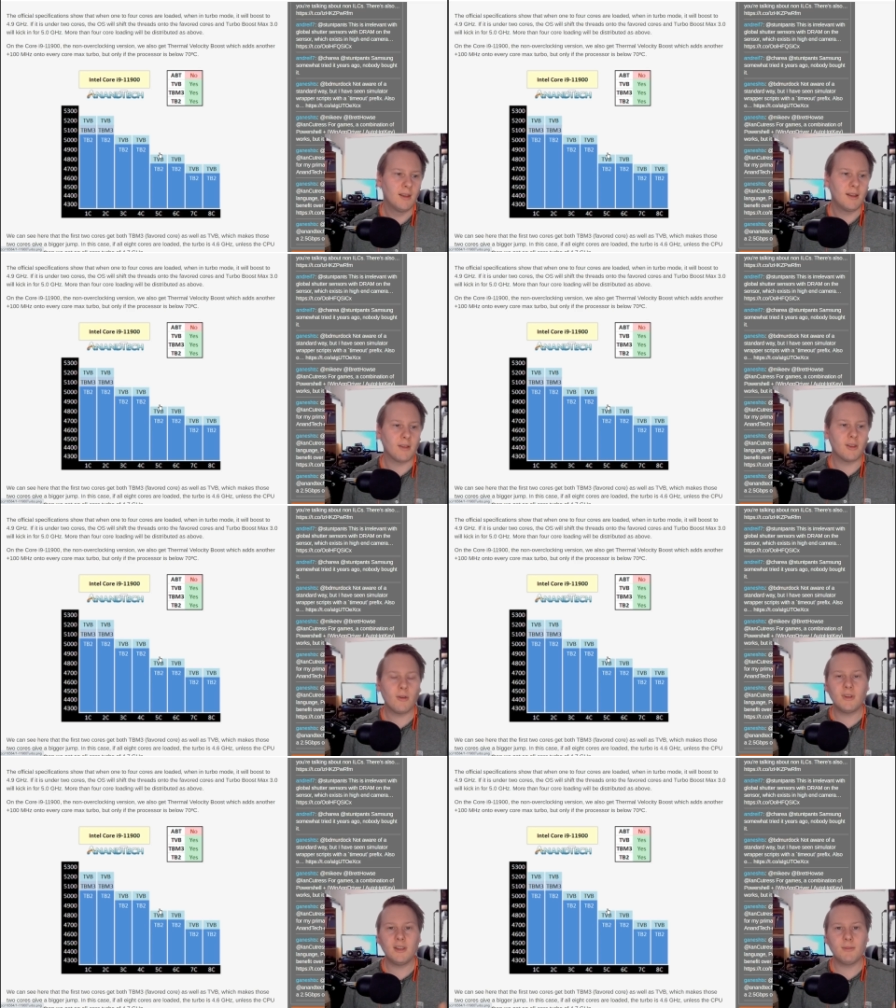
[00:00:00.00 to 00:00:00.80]
Now, the
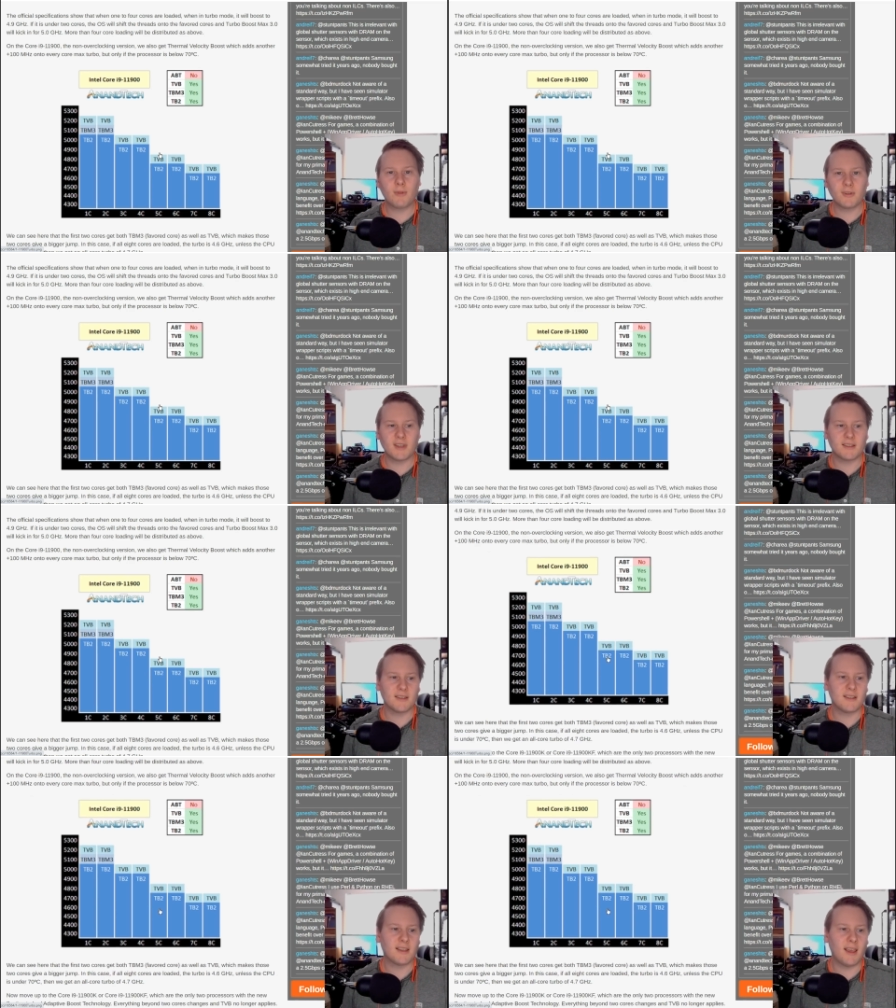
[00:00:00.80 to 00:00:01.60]
only
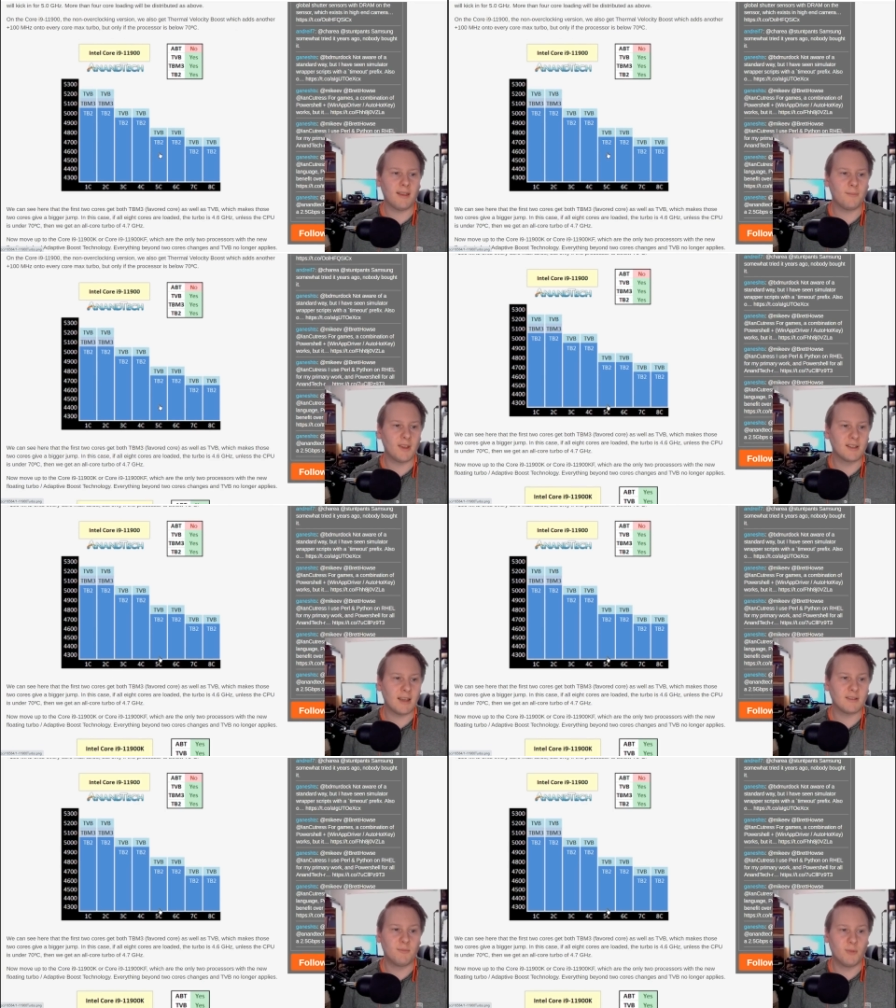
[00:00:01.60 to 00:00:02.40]
processors to get
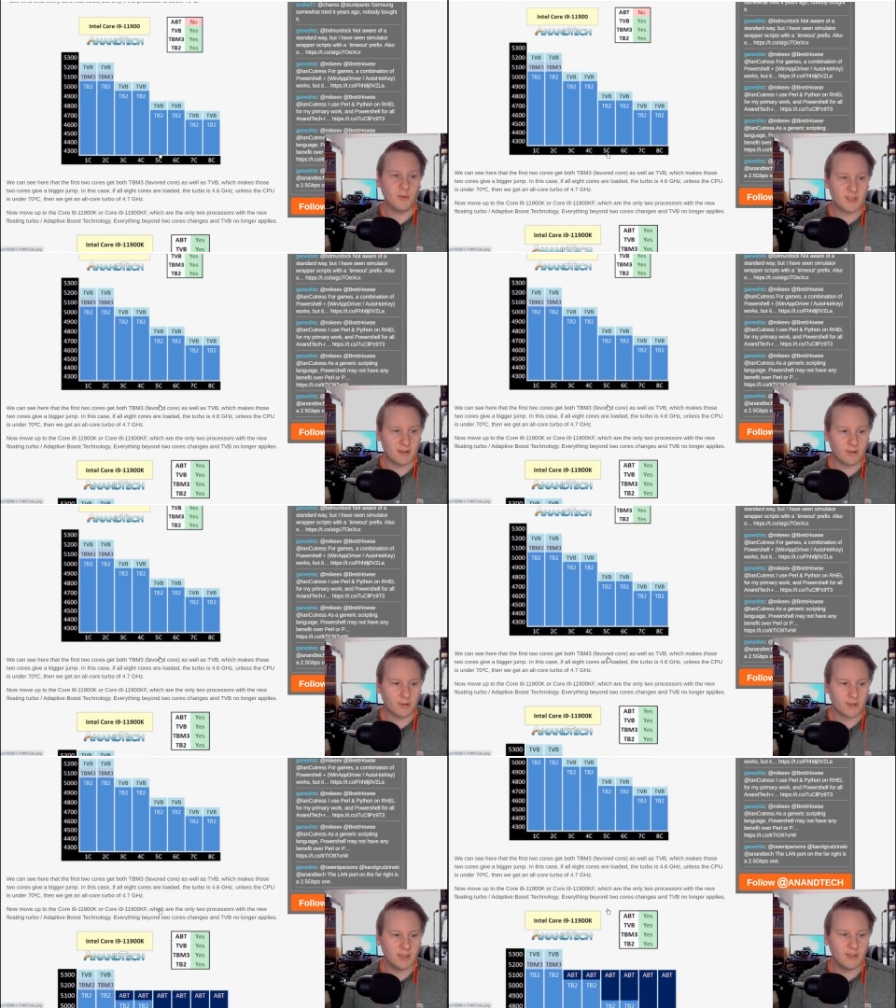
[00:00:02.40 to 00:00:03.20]
adaptive boost
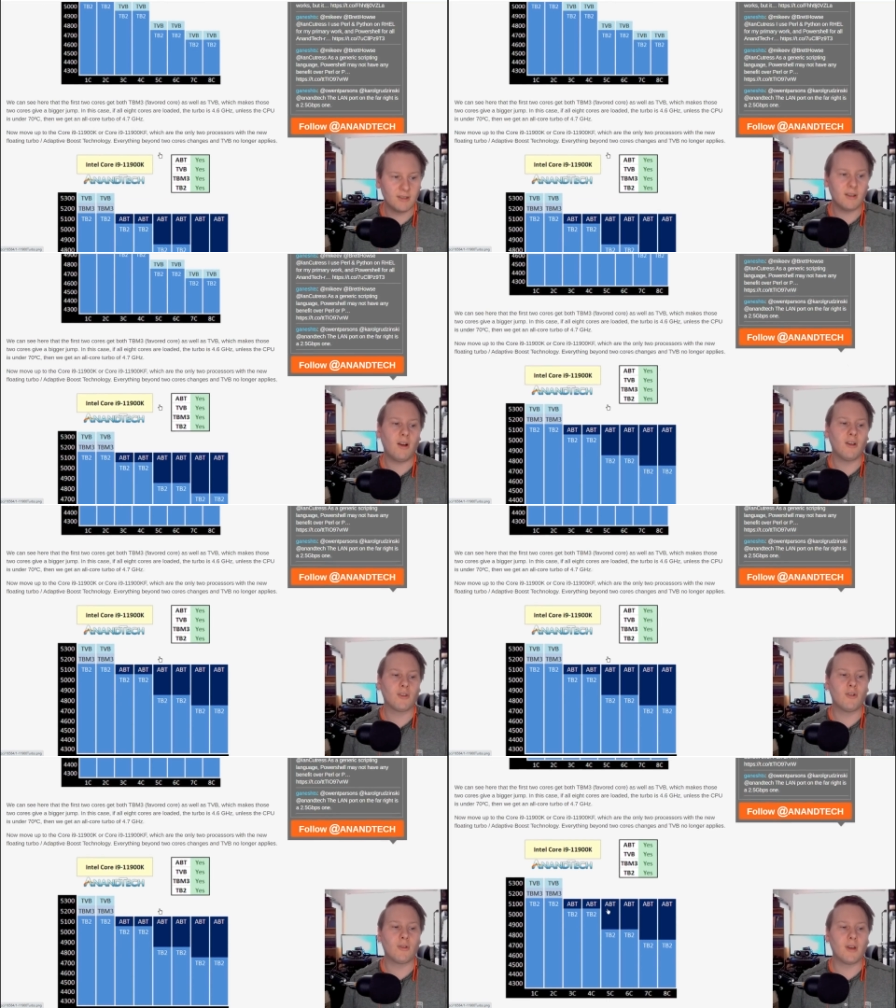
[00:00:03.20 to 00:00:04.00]
technology are the
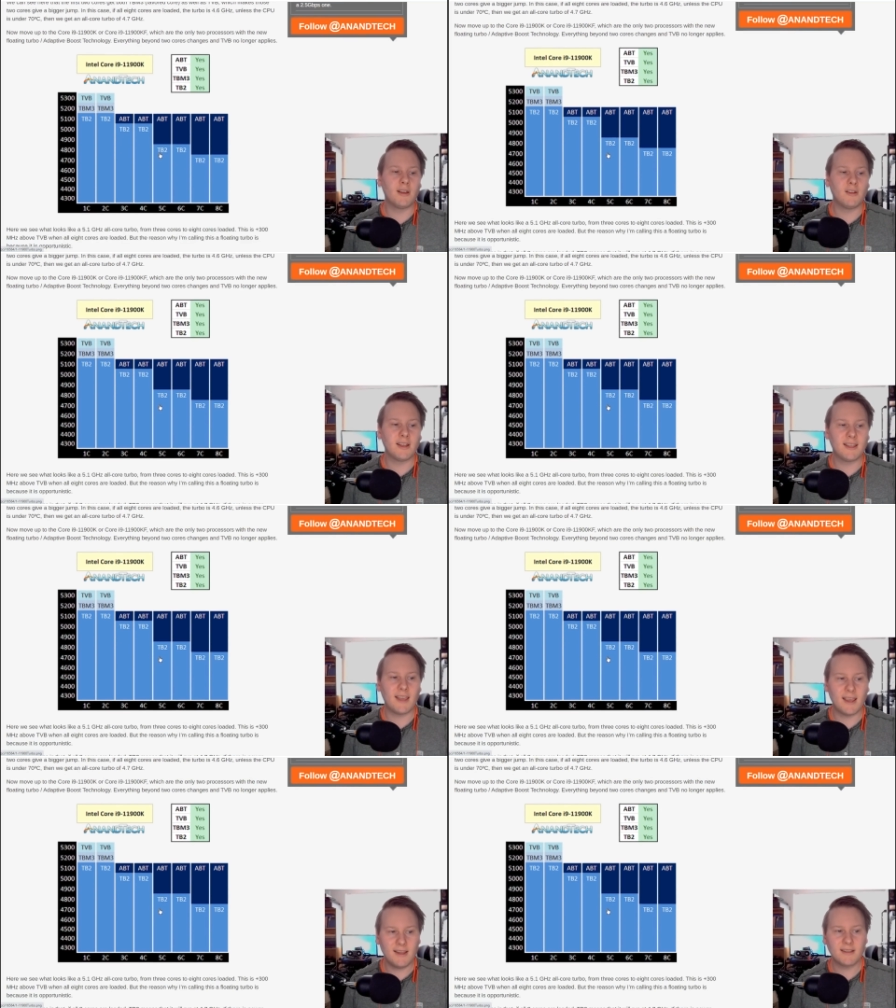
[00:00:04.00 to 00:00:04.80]
Core i nine
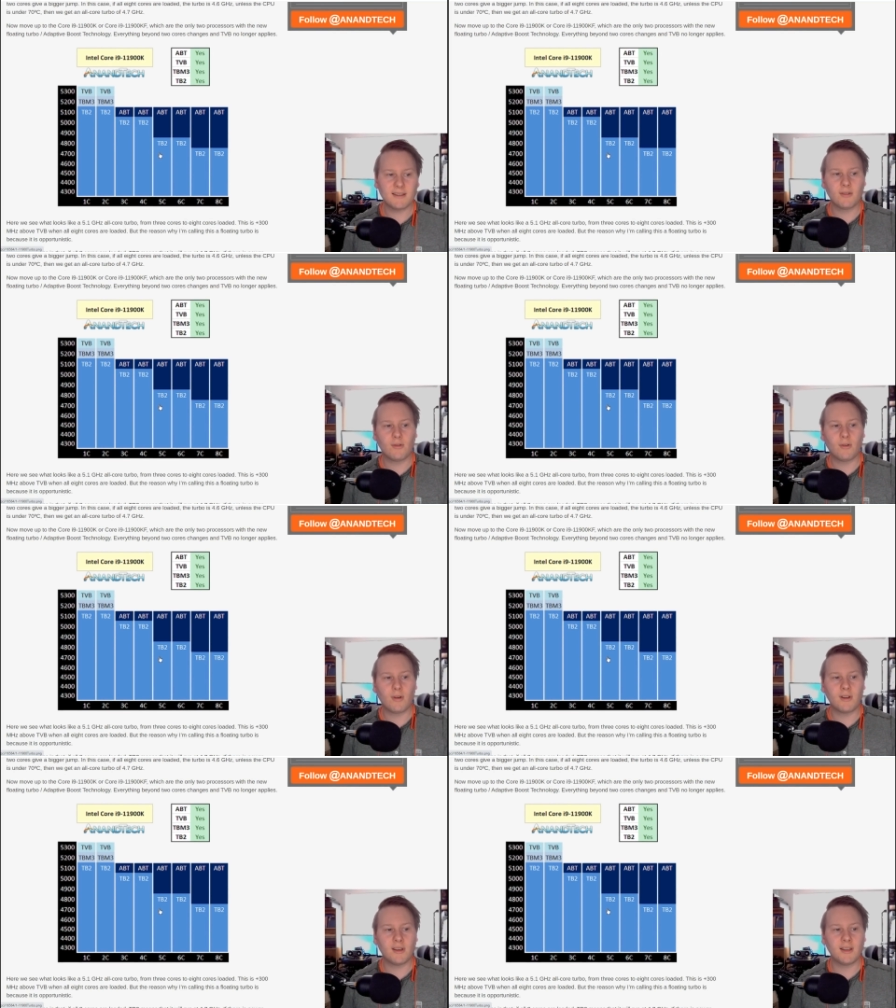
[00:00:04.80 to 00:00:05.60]
Ks and the
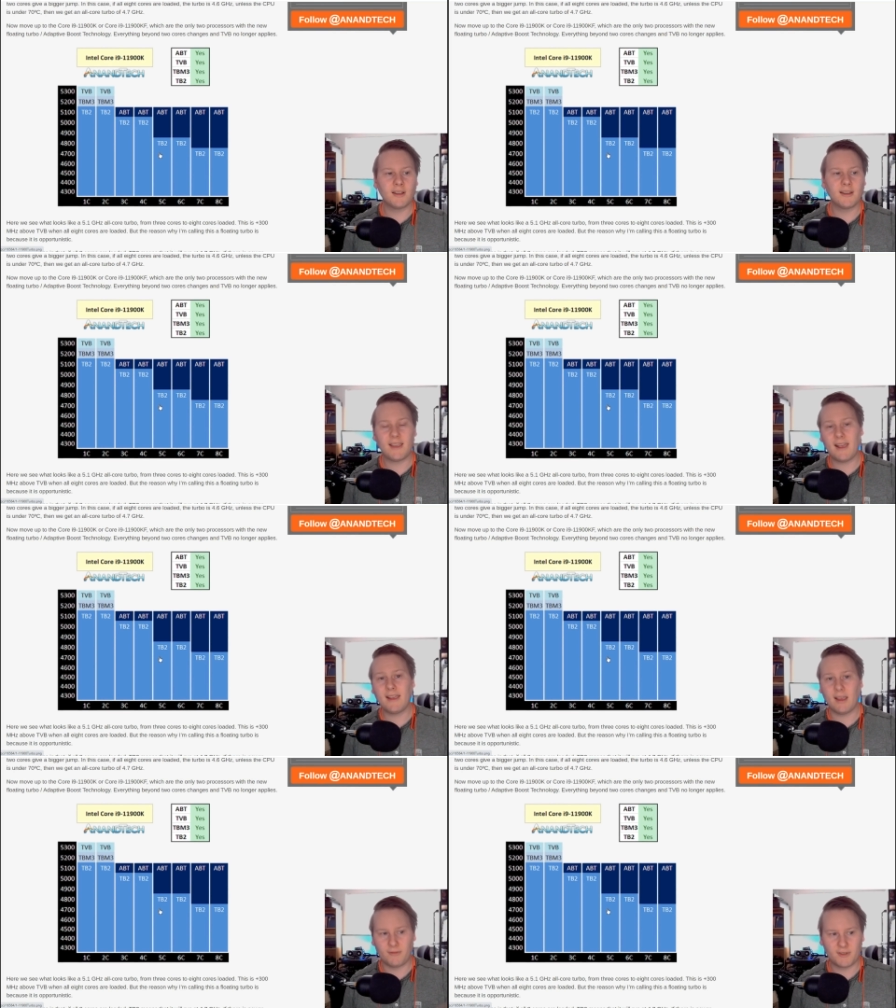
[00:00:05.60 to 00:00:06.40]
Core i nine
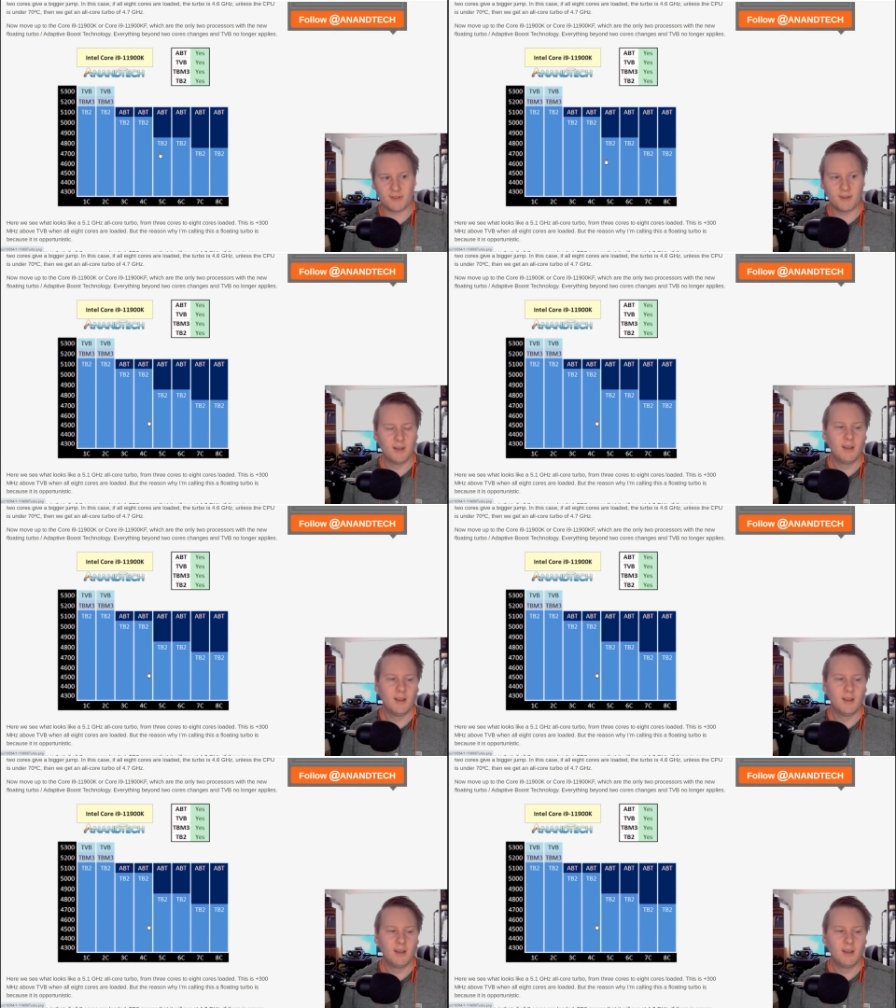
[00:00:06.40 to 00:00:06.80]
K Fs.